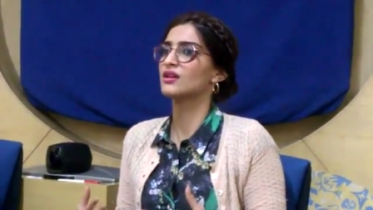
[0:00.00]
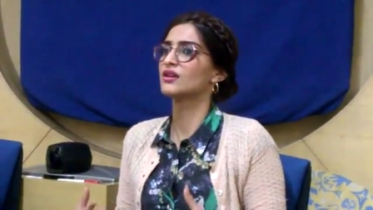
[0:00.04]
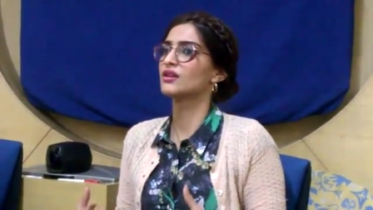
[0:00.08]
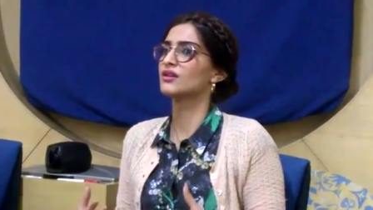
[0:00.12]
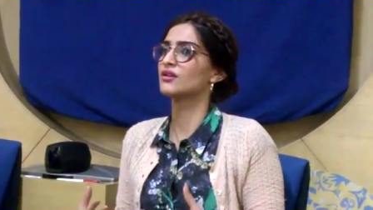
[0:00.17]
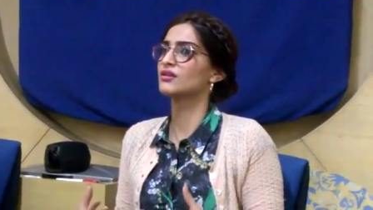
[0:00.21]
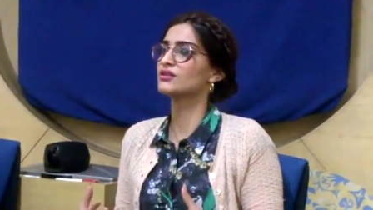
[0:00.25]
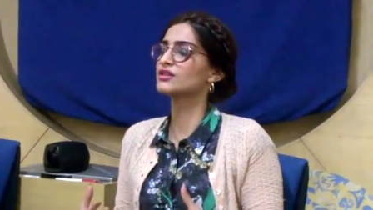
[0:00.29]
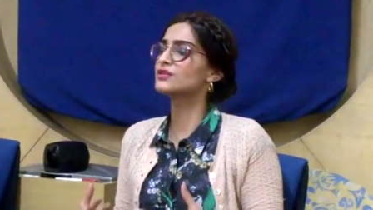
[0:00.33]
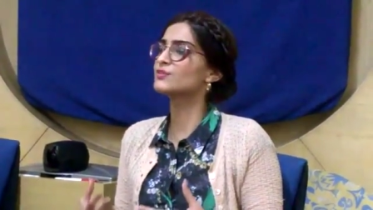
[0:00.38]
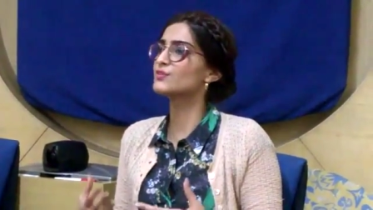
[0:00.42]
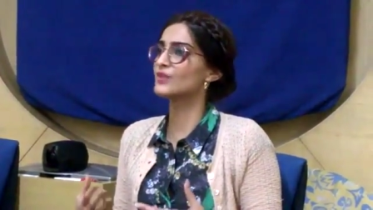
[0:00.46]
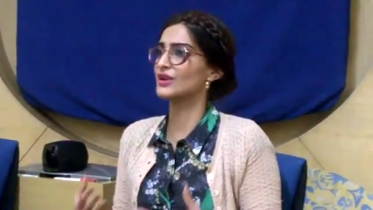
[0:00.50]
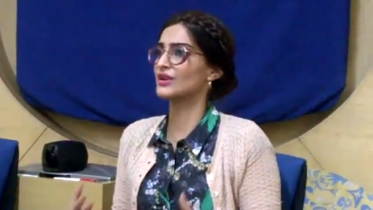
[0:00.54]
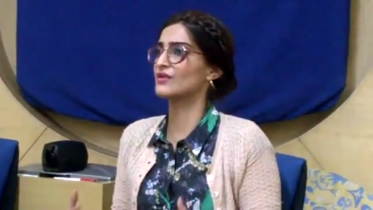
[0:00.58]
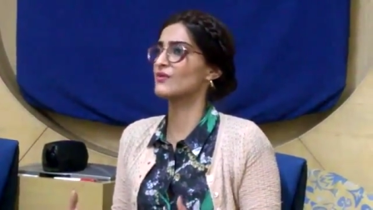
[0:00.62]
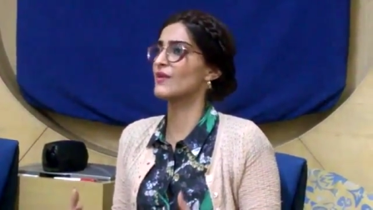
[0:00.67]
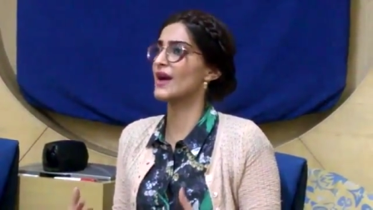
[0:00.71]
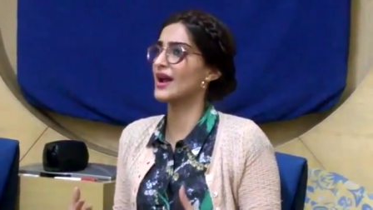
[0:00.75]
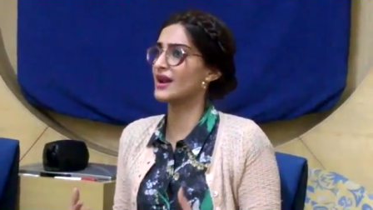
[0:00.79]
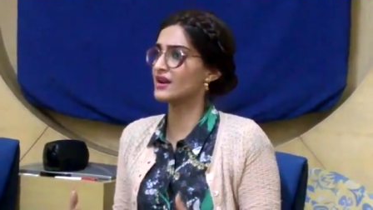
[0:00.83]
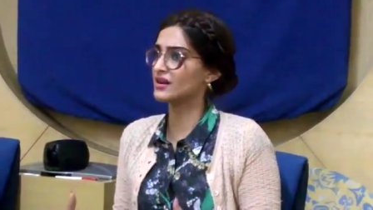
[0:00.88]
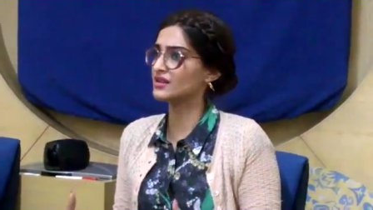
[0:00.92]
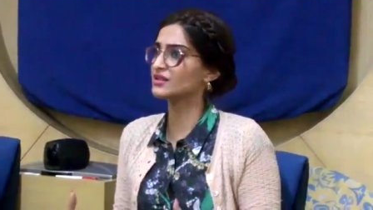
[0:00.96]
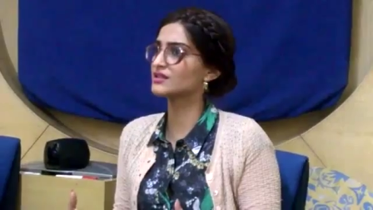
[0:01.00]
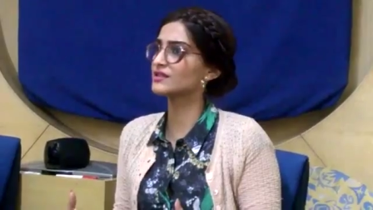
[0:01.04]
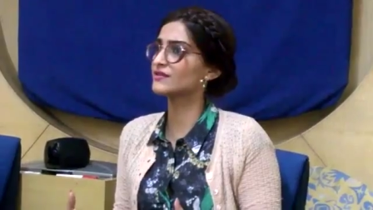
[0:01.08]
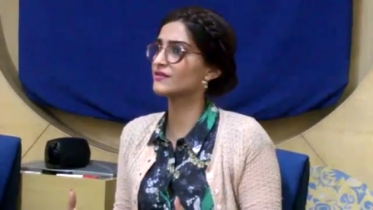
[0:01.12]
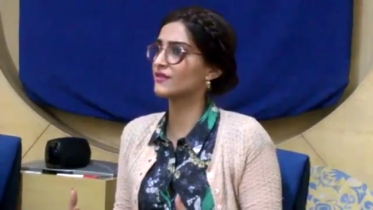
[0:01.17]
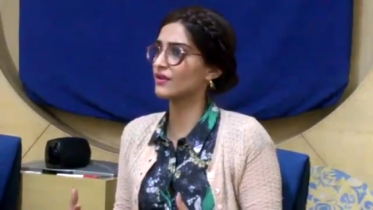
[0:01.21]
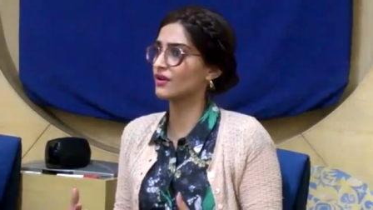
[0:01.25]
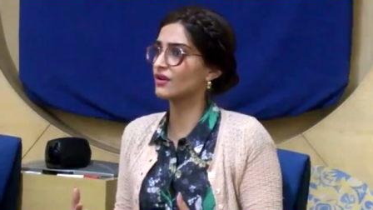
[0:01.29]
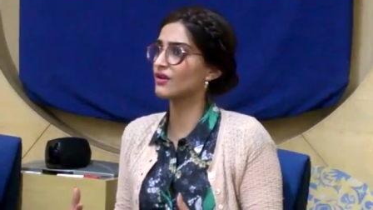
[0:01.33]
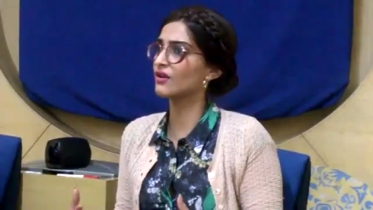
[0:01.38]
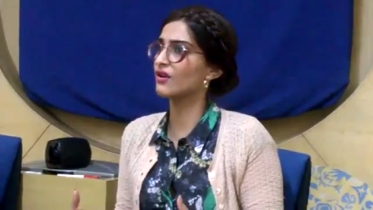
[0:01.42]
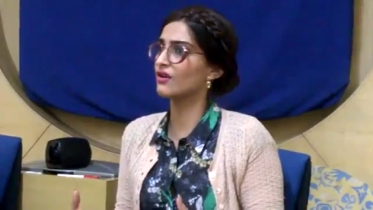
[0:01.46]
you know, spread raise awareness
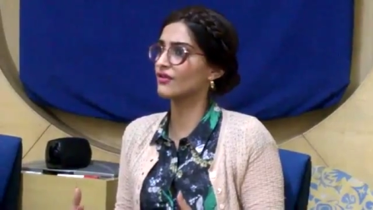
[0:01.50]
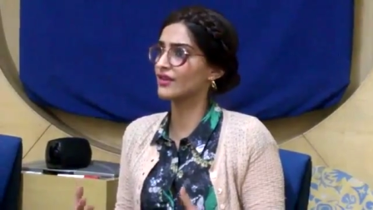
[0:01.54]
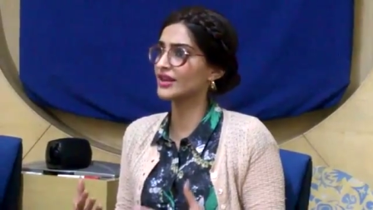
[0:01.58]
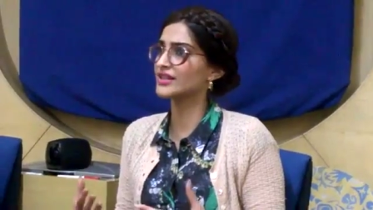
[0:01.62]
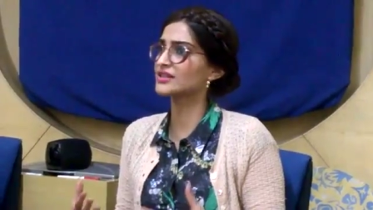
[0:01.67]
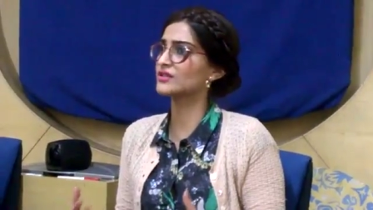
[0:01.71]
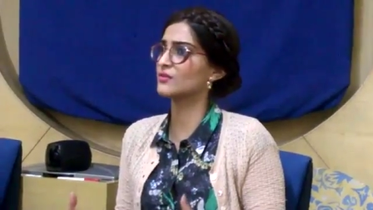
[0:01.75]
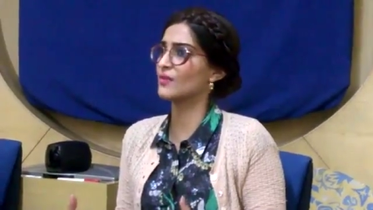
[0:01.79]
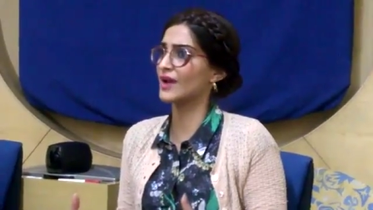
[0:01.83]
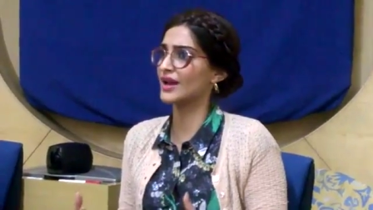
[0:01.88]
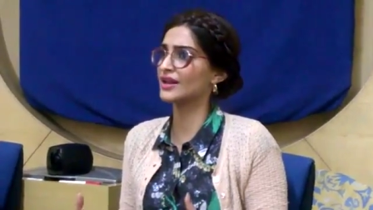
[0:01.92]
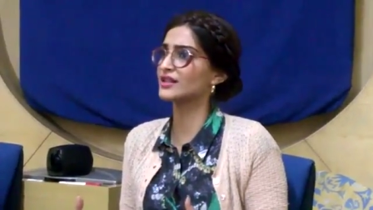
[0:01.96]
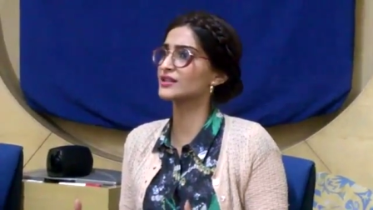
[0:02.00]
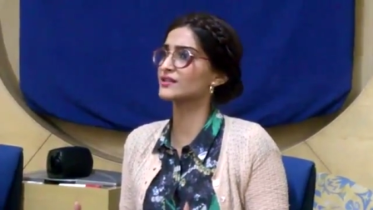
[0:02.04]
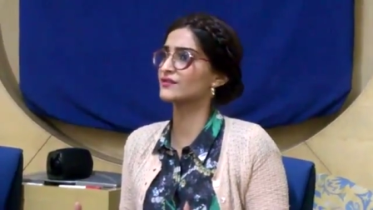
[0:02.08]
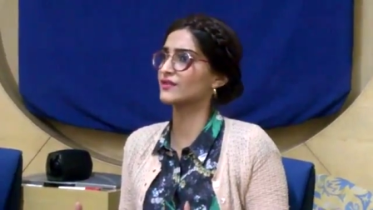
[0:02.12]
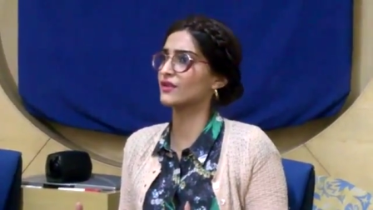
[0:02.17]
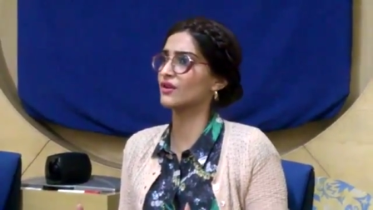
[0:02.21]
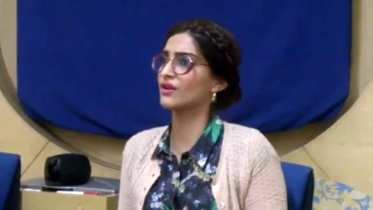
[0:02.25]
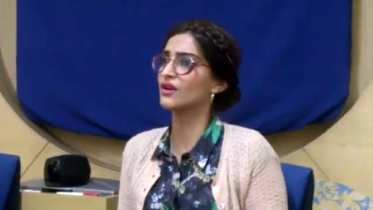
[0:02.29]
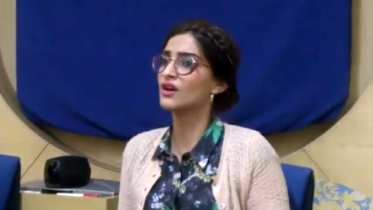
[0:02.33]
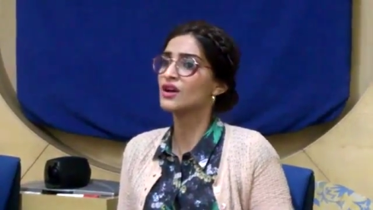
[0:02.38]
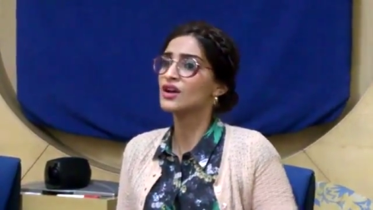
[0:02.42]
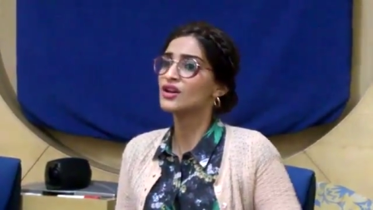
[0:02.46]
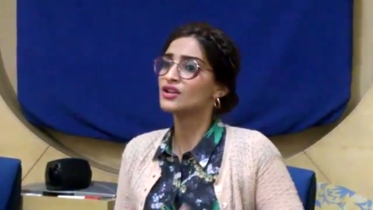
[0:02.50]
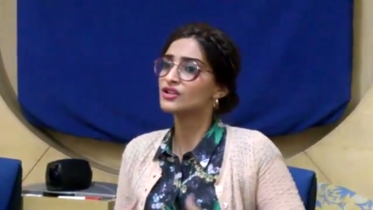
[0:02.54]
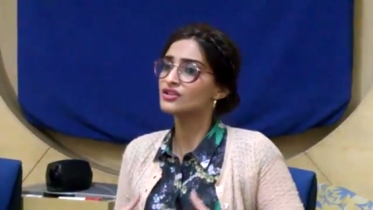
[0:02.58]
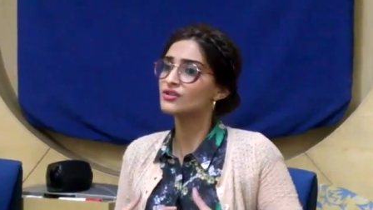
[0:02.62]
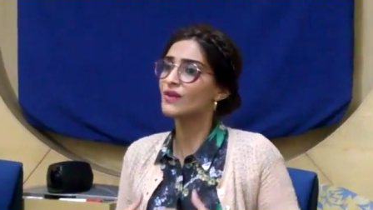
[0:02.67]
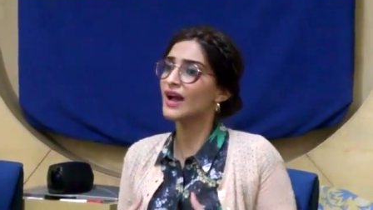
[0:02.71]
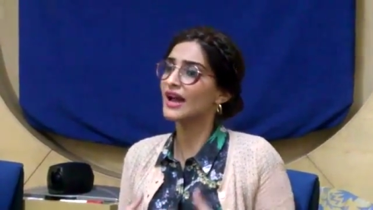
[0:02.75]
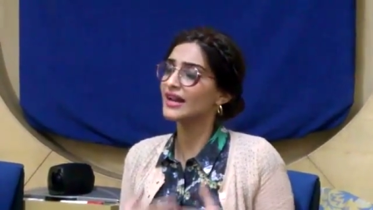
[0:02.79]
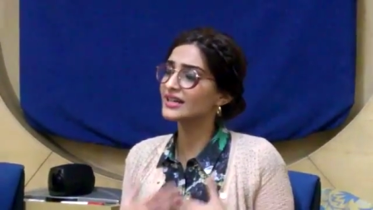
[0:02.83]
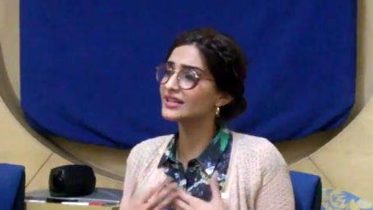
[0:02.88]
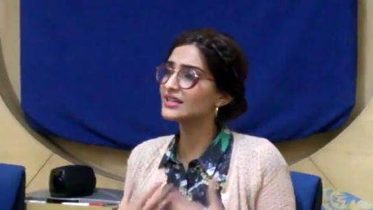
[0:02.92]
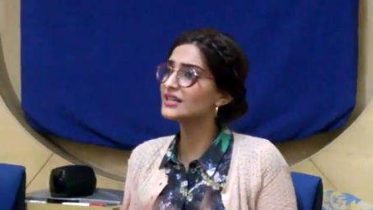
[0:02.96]
for or raise awareness for.
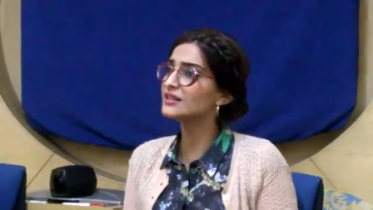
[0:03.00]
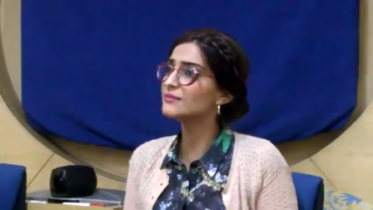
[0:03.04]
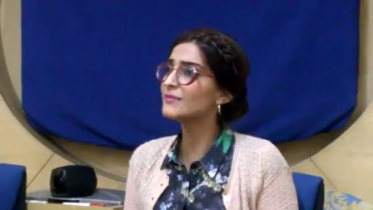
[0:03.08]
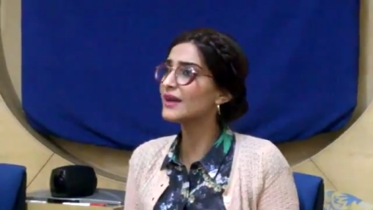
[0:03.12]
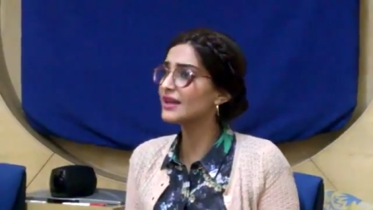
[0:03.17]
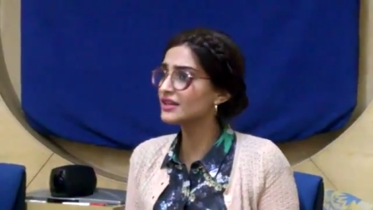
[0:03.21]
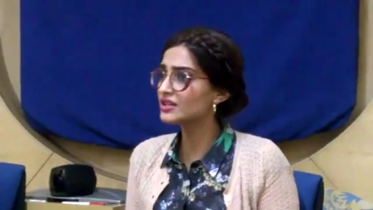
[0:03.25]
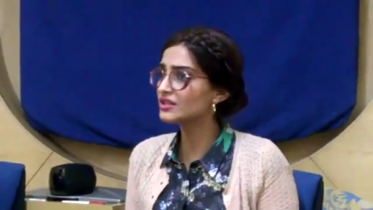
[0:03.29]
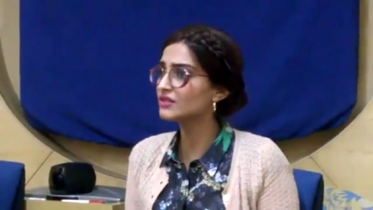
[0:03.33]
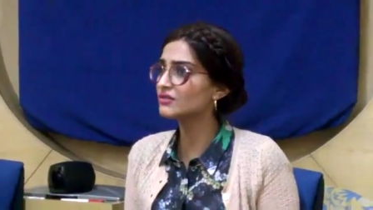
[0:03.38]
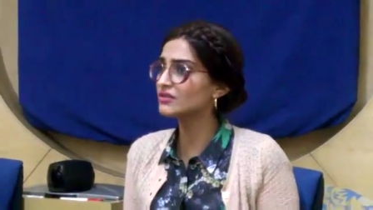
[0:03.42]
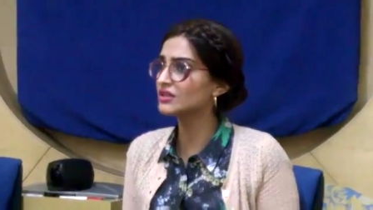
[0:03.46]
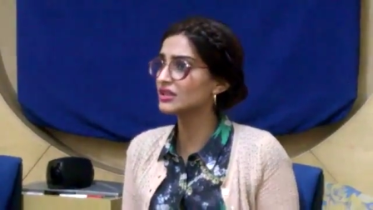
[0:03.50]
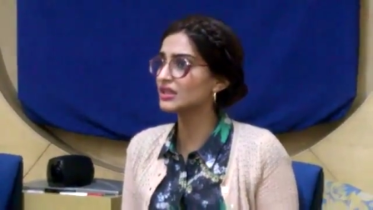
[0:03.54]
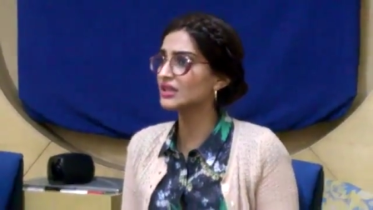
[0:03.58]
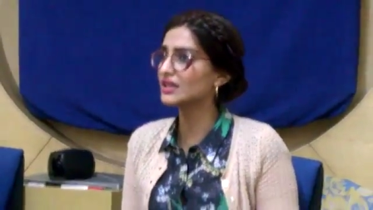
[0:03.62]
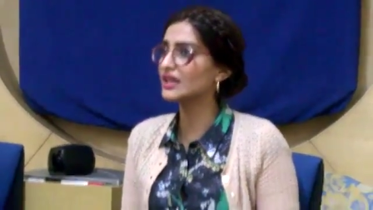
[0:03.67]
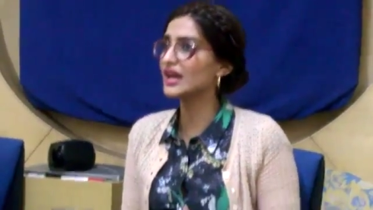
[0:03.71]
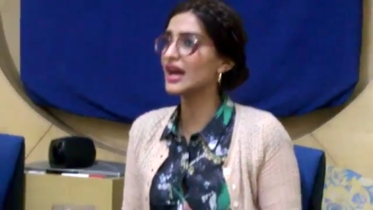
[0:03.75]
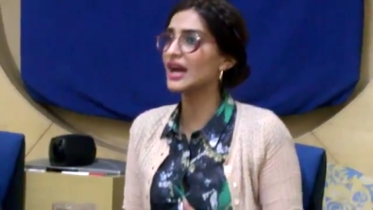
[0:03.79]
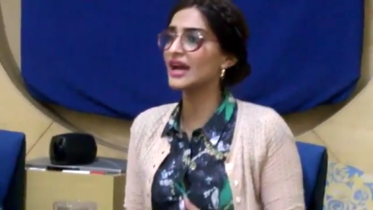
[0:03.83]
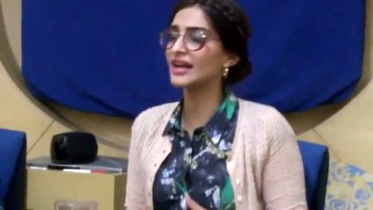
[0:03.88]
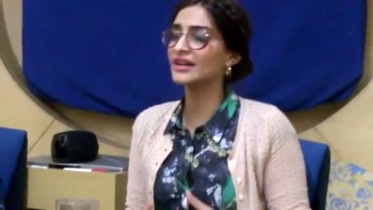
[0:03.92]
So I did my duty.